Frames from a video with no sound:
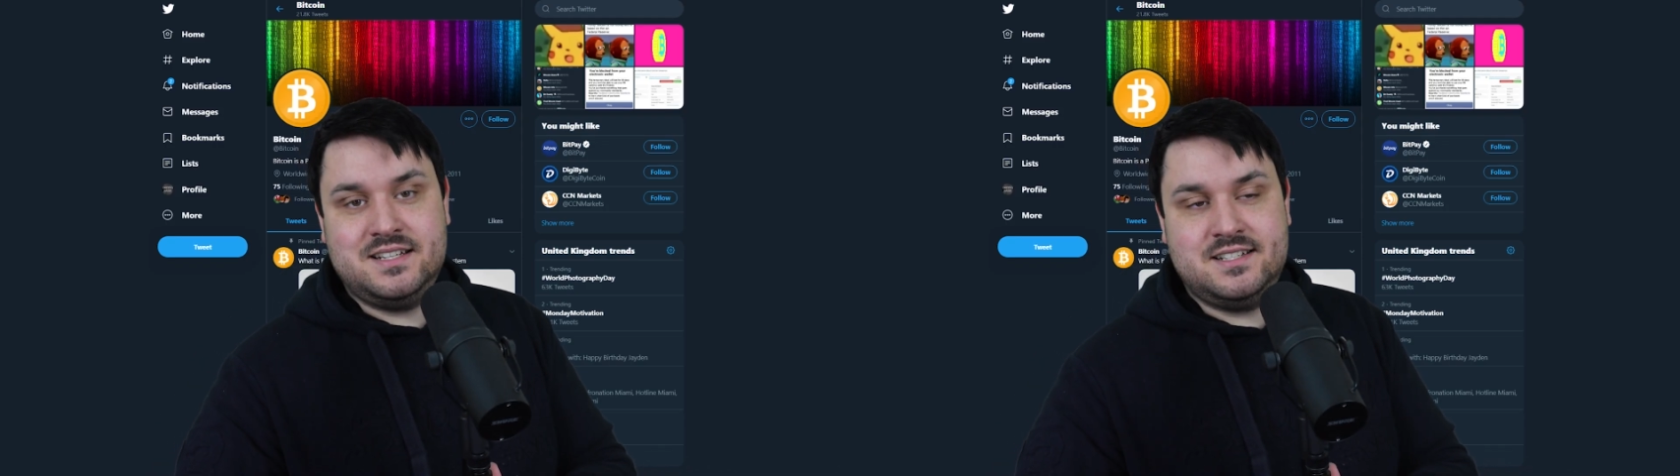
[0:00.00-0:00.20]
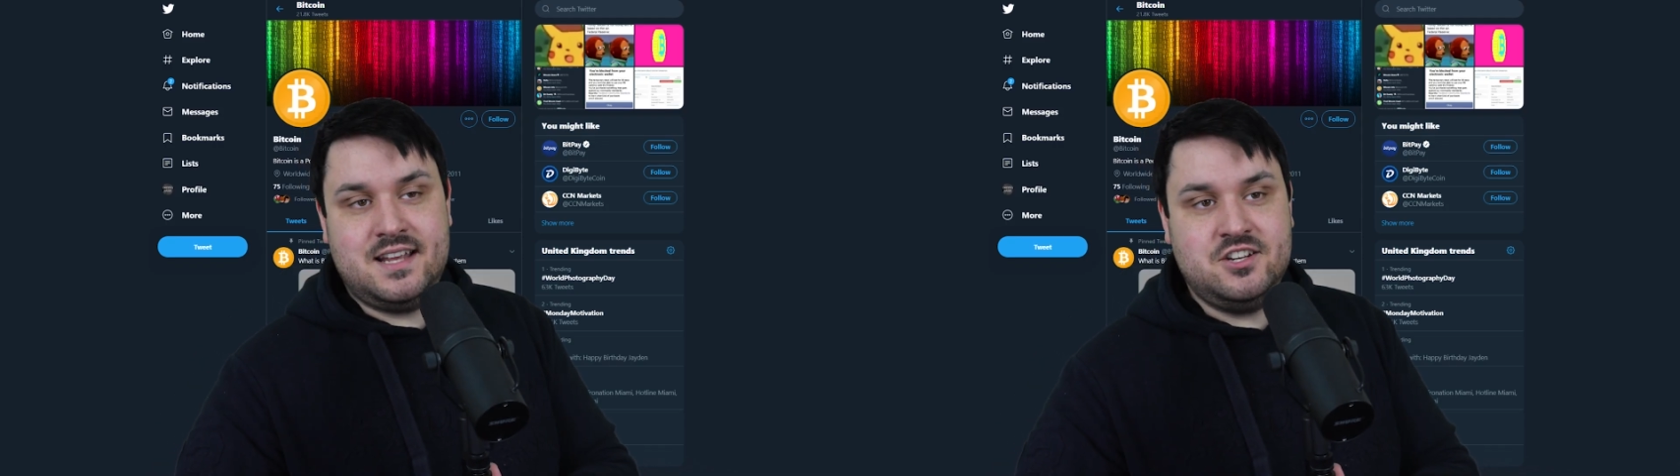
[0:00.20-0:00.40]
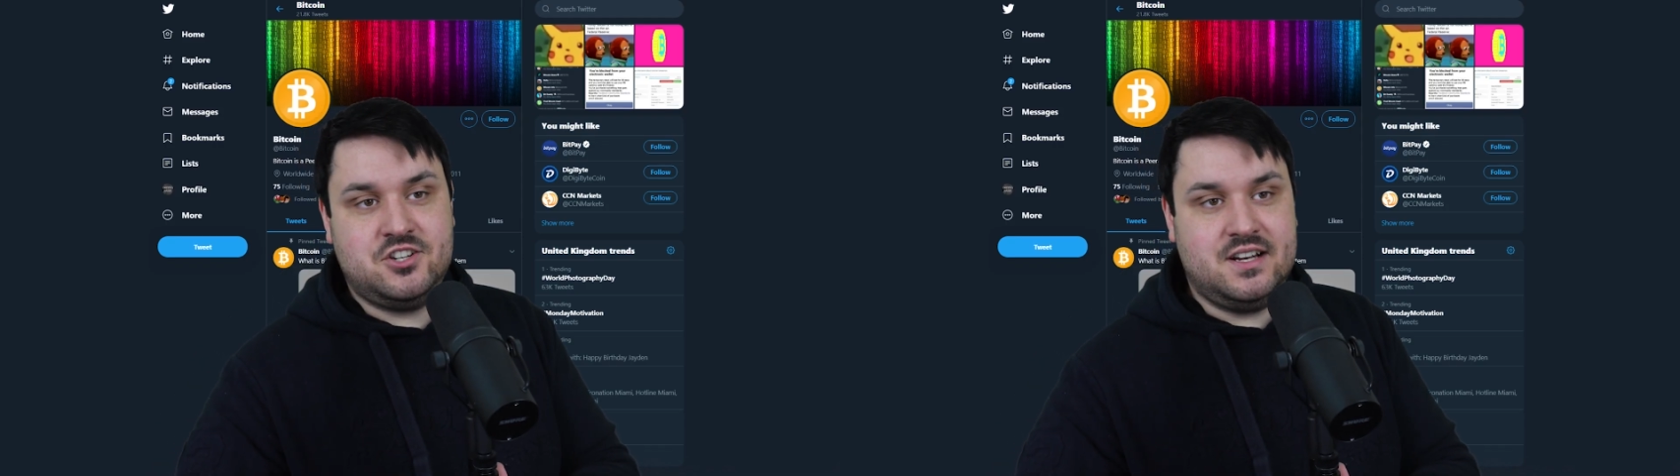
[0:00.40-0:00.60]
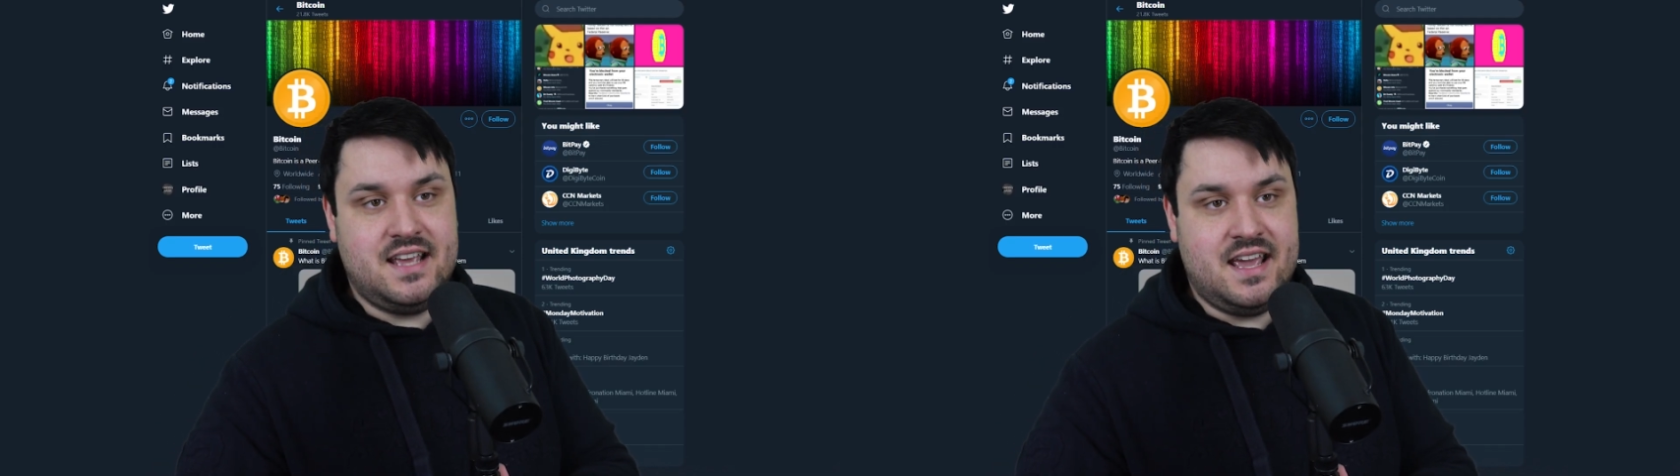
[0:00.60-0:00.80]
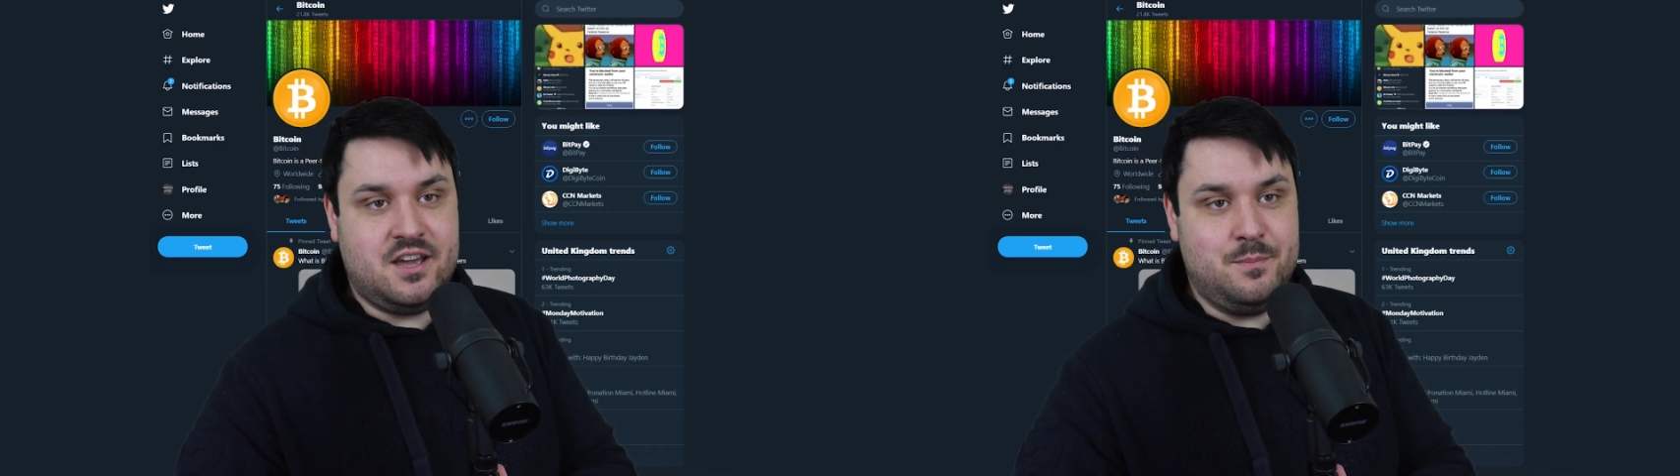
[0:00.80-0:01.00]

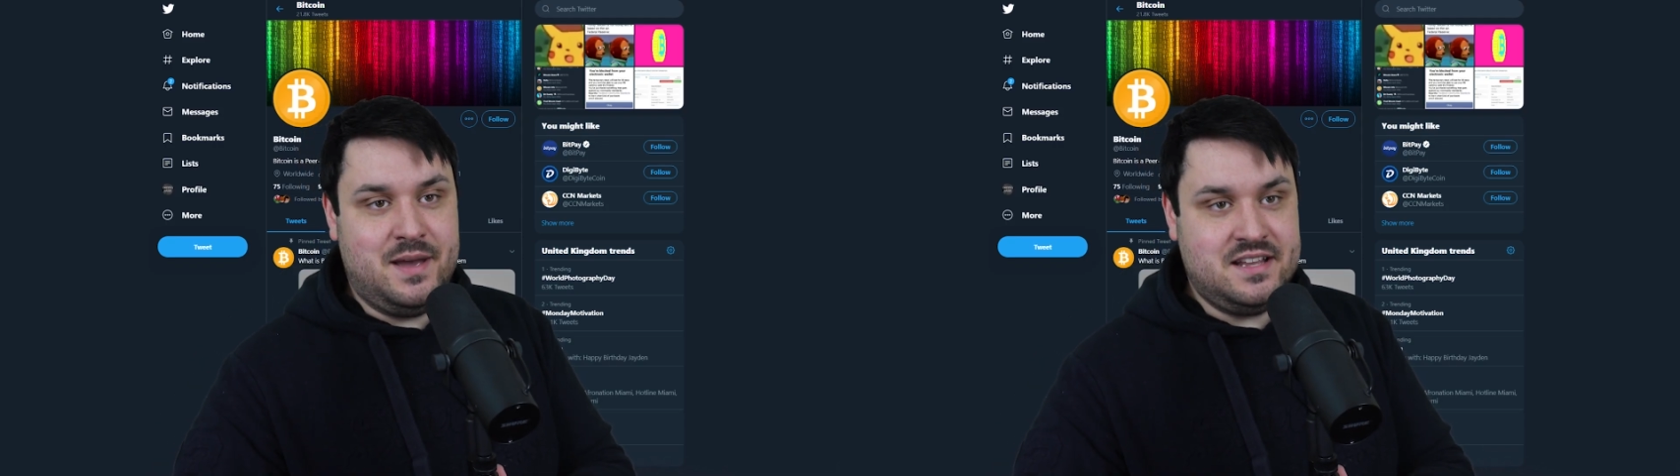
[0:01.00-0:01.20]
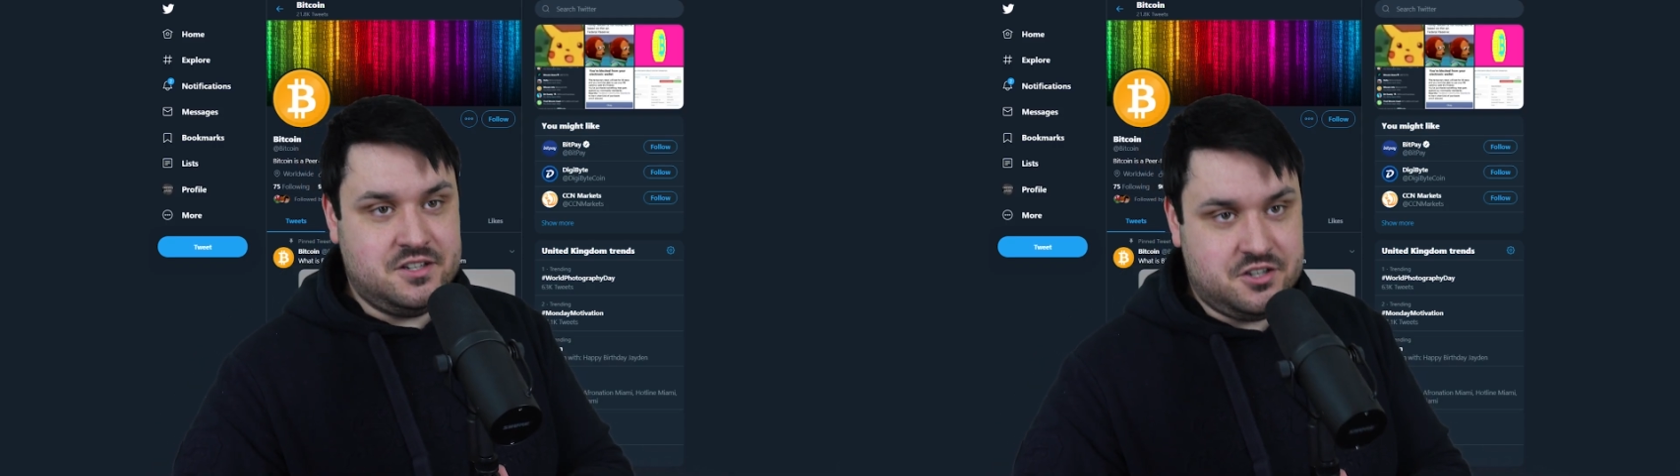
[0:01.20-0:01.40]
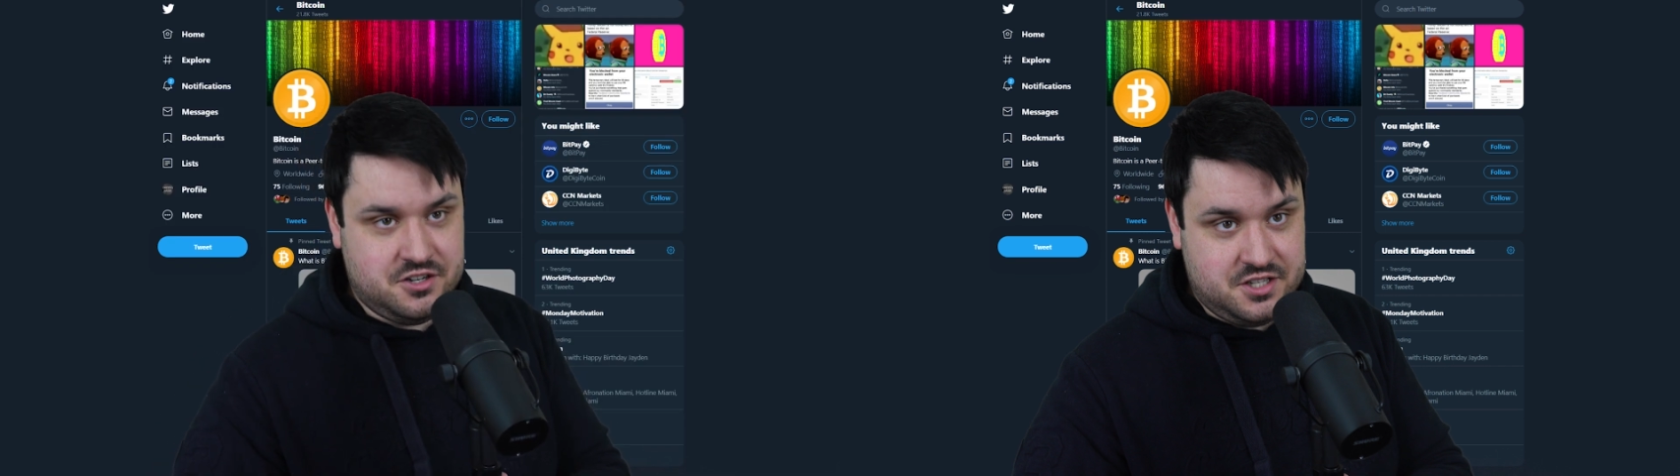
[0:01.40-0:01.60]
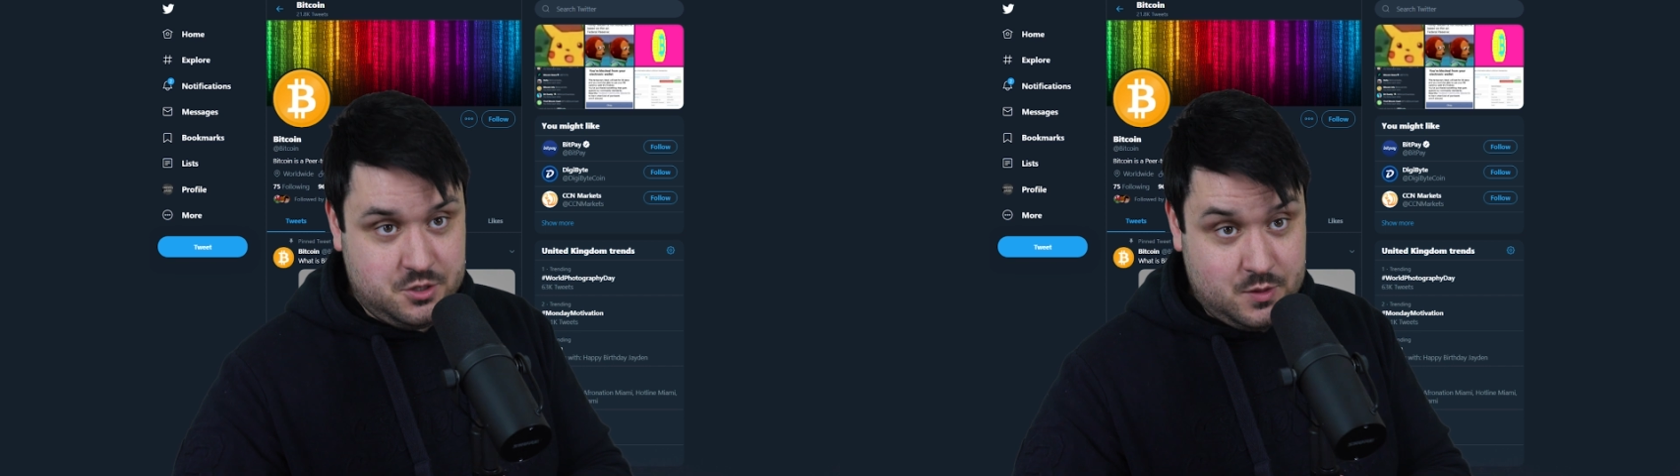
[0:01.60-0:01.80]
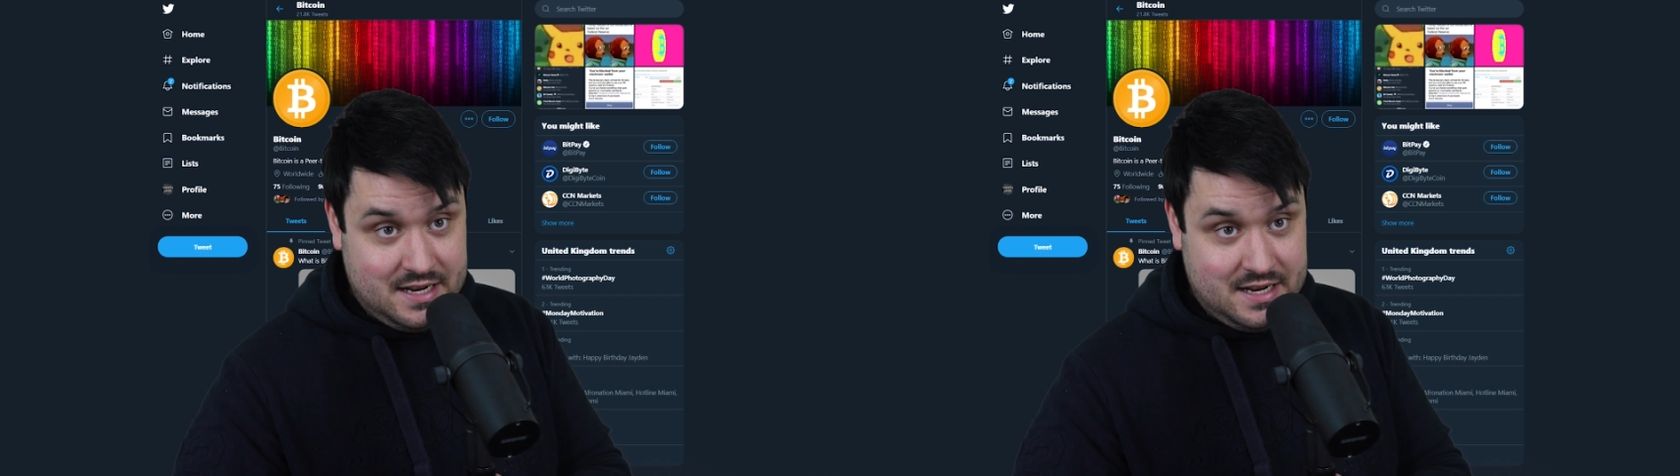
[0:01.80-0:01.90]
essentially a competitor to